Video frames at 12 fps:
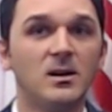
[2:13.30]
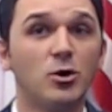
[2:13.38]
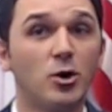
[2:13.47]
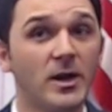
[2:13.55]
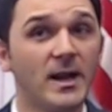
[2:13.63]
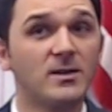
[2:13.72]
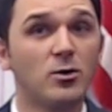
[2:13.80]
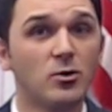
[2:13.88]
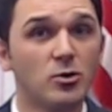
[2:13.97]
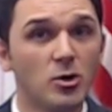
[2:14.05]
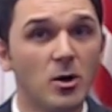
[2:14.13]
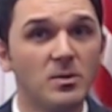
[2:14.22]
connect our
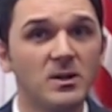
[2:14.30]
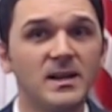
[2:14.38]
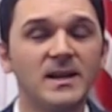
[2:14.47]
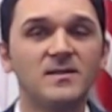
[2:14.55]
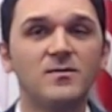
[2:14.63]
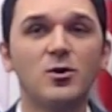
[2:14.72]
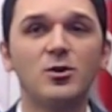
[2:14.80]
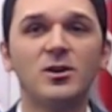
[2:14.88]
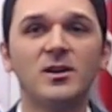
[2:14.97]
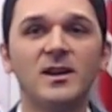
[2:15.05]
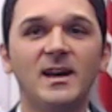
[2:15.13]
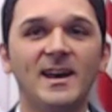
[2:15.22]
global network,
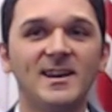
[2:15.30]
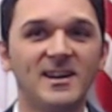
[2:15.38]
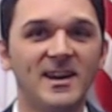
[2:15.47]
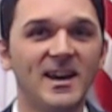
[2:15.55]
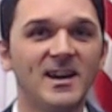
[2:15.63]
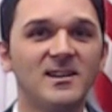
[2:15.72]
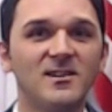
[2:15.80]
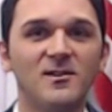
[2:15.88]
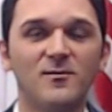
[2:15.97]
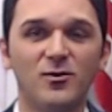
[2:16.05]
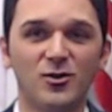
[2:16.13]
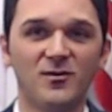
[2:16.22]
and care
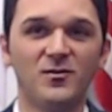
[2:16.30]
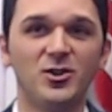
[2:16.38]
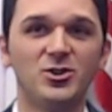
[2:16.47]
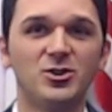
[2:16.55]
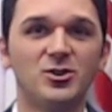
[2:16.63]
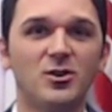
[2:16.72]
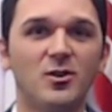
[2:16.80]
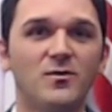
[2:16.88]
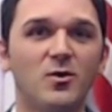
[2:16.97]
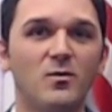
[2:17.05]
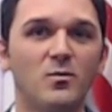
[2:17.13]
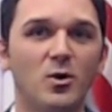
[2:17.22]
for the future of
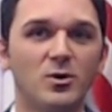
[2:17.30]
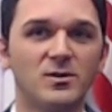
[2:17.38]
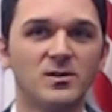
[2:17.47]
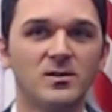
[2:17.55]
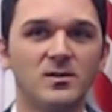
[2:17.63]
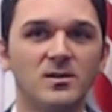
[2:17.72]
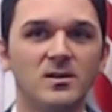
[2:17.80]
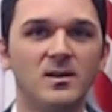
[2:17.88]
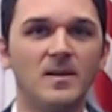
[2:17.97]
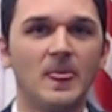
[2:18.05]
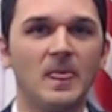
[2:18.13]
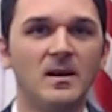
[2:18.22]
our world.
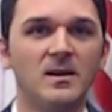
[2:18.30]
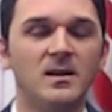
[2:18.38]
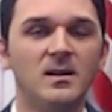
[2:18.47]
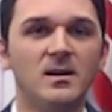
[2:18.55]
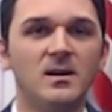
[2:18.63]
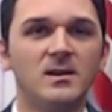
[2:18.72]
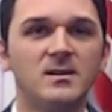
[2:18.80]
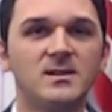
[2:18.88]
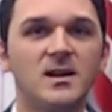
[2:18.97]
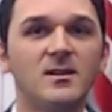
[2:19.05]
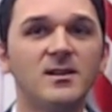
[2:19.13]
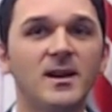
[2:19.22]

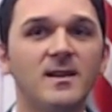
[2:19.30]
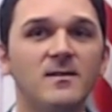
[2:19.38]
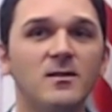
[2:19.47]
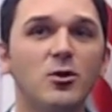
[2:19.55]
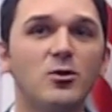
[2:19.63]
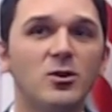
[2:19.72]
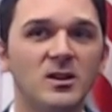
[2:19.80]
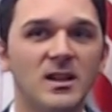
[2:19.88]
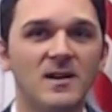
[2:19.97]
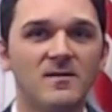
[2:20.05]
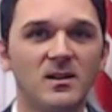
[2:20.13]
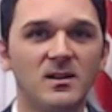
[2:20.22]
Starting at the local
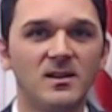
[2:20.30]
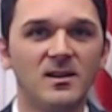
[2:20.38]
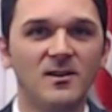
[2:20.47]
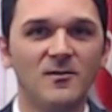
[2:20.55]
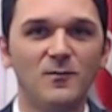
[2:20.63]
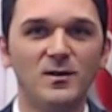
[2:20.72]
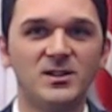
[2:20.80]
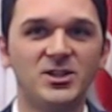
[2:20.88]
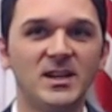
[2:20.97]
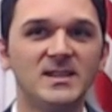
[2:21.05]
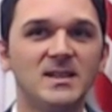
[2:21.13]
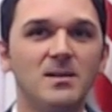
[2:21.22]
level, with
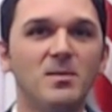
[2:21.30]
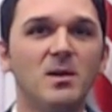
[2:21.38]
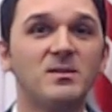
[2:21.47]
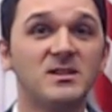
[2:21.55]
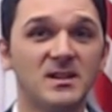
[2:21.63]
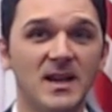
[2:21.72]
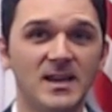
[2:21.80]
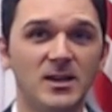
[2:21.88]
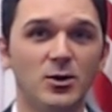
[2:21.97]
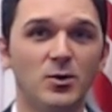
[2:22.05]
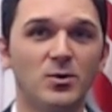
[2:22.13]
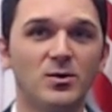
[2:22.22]
JCI members like
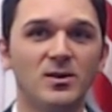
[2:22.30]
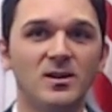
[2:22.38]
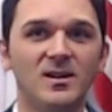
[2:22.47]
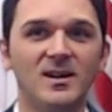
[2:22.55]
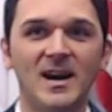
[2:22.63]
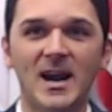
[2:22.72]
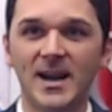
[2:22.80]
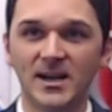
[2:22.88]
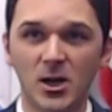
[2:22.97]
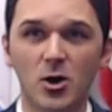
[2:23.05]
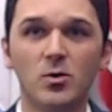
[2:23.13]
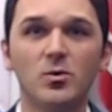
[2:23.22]
you, I
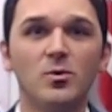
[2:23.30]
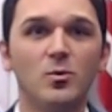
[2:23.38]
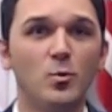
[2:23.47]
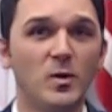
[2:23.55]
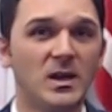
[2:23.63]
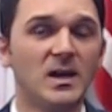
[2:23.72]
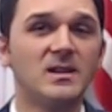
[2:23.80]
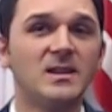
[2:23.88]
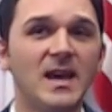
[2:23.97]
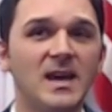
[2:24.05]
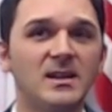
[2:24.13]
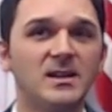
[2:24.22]
know we can
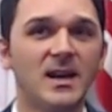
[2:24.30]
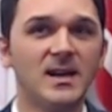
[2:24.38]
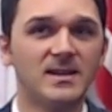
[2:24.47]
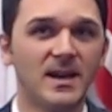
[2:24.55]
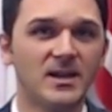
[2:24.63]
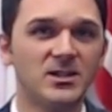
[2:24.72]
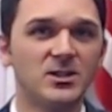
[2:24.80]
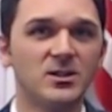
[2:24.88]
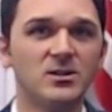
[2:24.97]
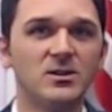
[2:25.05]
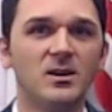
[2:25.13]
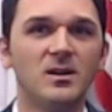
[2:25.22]
take great
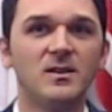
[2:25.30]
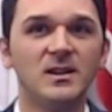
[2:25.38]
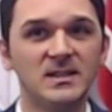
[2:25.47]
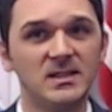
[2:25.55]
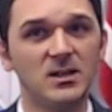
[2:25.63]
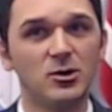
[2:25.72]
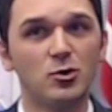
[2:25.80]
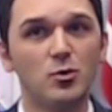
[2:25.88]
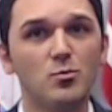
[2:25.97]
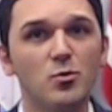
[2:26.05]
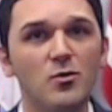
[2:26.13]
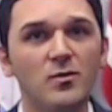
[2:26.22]
action this year to
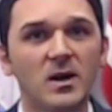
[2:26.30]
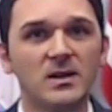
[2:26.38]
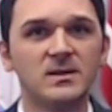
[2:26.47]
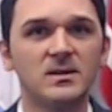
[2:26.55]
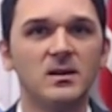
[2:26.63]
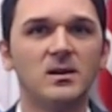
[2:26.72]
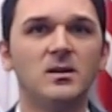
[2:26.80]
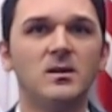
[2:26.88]
move us